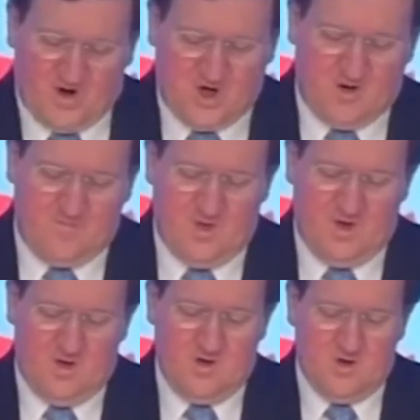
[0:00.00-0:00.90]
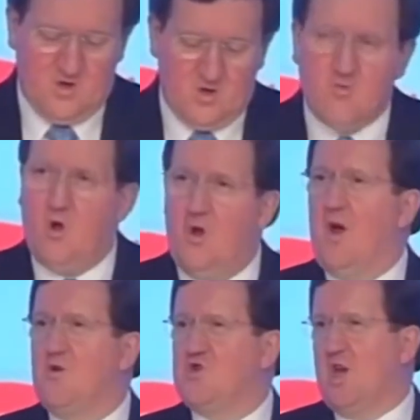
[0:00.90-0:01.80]
Russia will now
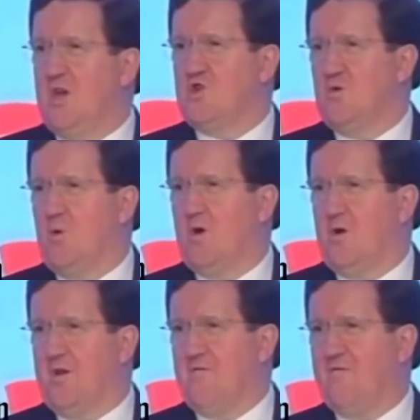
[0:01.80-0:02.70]
change the world and